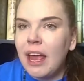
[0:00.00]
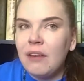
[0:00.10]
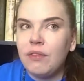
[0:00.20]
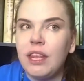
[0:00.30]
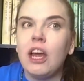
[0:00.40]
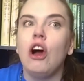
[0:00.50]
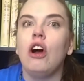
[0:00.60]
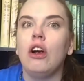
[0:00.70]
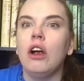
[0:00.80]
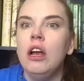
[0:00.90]
life that
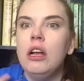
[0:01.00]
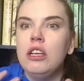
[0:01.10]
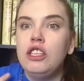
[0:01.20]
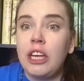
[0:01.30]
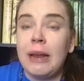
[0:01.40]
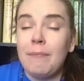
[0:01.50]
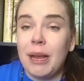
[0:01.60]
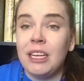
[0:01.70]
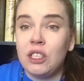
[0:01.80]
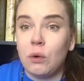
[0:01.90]
are shame
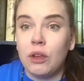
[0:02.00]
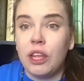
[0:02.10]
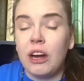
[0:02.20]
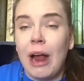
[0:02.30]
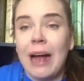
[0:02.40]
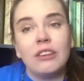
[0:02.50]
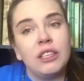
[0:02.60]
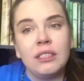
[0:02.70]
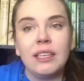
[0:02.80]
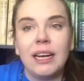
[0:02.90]
based or that are
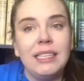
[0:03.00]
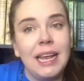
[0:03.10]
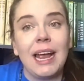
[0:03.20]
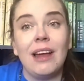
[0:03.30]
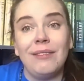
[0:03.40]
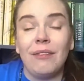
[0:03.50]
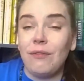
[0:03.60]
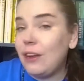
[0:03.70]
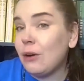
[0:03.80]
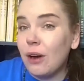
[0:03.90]
actions that I take out of a
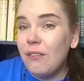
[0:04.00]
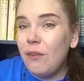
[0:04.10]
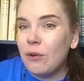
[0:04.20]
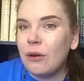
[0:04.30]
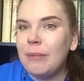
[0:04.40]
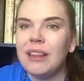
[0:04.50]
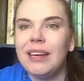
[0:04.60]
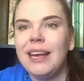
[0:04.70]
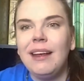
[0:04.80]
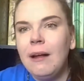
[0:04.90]
fear of
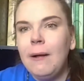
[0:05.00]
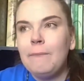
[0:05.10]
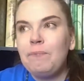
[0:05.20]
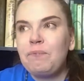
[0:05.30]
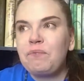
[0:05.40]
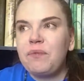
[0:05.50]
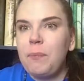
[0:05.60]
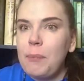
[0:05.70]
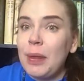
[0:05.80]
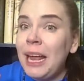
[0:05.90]
vulnerability
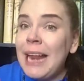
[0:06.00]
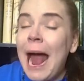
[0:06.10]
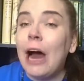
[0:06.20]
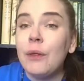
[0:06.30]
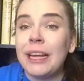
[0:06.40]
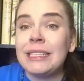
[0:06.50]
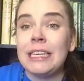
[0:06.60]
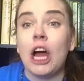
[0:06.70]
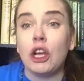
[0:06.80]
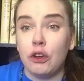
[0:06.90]
and how
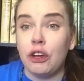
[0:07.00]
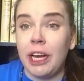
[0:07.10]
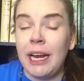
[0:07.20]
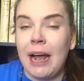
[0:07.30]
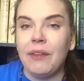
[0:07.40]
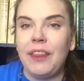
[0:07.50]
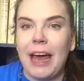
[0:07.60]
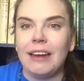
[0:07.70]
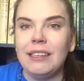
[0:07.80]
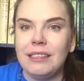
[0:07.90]
that's not good and how
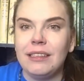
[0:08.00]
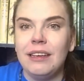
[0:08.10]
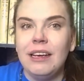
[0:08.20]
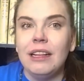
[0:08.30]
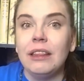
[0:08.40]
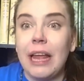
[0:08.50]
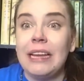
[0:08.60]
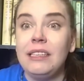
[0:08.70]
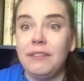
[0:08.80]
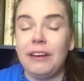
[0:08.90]
that is
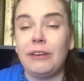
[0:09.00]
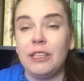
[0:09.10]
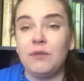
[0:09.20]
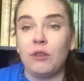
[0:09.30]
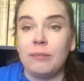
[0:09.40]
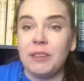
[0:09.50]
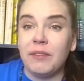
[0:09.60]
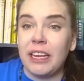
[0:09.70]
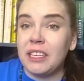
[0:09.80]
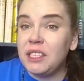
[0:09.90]
led to various forms
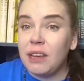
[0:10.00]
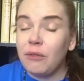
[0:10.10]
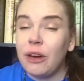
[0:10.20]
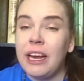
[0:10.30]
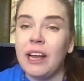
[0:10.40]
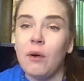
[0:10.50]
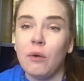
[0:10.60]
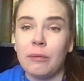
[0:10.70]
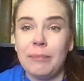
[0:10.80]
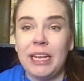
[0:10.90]
of like suffering
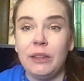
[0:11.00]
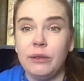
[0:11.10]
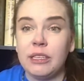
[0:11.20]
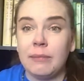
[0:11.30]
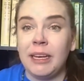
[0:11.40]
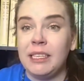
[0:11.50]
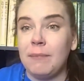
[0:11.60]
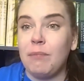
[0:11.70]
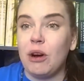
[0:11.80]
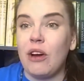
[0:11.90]
or me losing my
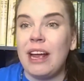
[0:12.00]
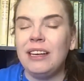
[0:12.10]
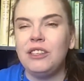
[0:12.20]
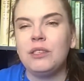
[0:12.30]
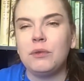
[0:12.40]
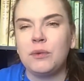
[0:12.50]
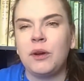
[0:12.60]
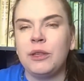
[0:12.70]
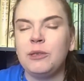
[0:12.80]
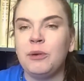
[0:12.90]
temper and it just was
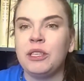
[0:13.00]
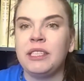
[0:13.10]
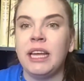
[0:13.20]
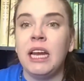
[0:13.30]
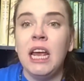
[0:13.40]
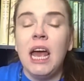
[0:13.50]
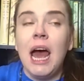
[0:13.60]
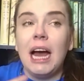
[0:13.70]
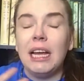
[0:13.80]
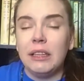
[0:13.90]
one of those books that
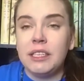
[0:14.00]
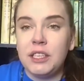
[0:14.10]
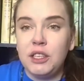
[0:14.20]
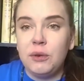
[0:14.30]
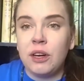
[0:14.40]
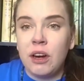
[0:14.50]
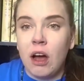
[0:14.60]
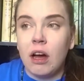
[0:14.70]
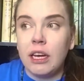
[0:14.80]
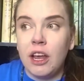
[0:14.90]
I listened to it on
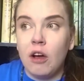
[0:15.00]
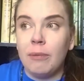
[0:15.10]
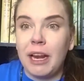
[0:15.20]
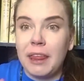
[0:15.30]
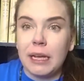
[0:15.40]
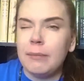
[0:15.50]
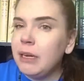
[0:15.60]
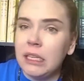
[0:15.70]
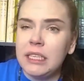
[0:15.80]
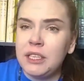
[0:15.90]
audio but I think I'm
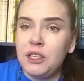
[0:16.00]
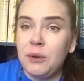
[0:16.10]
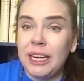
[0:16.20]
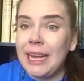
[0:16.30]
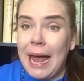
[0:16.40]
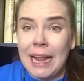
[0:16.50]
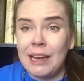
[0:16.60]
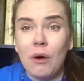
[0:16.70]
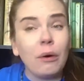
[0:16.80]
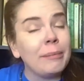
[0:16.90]
going to listen to it
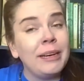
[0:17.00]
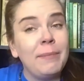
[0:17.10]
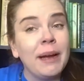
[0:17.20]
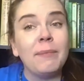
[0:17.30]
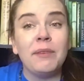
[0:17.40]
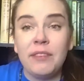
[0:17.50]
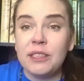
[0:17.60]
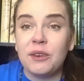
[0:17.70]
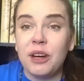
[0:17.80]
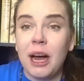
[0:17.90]
again or I'm going to pick up the
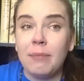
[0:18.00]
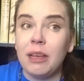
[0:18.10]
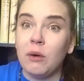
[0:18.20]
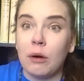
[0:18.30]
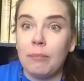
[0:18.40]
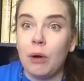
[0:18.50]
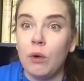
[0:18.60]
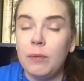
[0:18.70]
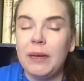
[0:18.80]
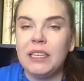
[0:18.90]
physical copy or
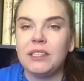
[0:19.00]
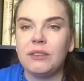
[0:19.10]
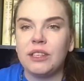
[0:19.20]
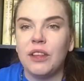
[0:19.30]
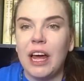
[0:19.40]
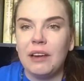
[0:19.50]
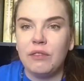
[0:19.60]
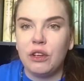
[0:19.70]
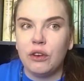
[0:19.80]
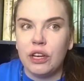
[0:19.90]
both because there's a lot
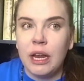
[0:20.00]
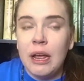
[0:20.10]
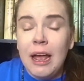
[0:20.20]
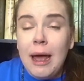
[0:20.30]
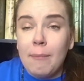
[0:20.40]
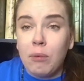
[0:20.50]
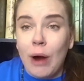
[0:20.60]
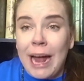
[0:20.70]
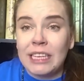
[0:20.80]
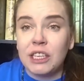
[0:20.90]
of good
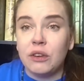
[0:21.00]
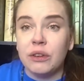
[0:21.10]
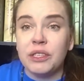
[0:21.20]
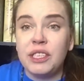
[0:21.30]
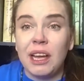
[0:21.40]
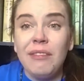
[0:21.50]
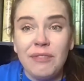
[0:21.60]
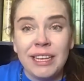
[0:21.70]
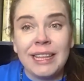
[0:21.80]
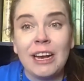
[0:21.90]
practical
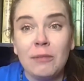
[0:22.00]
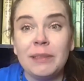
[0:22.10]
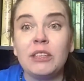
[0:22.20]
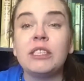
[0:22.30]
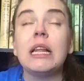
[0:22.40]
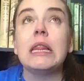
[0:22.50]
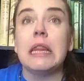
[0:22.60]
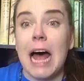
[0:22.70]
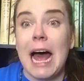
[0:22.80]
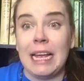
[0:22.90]
stuff in there but there's a
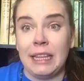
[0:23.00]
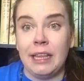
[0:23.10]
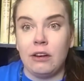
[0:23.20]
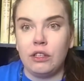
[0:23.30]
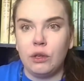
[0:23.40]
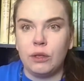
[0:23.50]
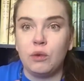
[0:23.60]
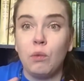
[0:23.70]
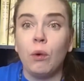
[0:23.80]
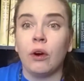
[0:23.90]
lot in there so
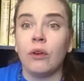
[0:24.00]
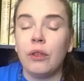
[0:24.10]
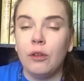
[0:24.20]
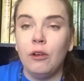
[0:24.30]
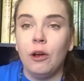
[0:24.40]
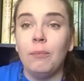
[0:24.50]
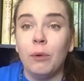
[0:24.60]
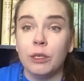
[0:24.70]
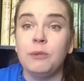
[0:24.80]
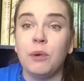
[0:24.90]
it's worth a
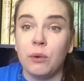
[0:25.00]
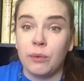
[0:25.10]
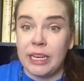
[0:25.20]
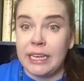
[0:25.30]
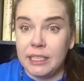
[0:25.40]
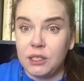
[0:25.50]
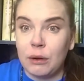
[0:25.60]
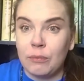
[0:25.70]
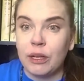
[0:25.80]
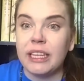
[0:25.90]
multiple read
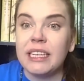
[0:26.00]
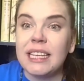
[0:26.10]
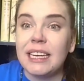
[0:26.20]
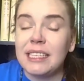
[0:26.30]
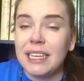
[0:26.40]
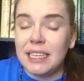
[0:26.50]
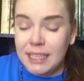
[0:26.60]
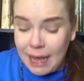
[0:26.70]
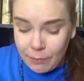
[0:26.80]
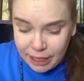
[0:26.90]
so I'm really excited to
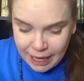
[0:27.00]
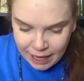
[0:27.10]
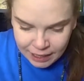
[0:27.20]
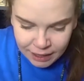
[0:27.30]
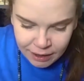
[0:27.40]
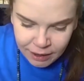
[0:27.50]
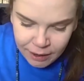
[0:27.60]
get to that one again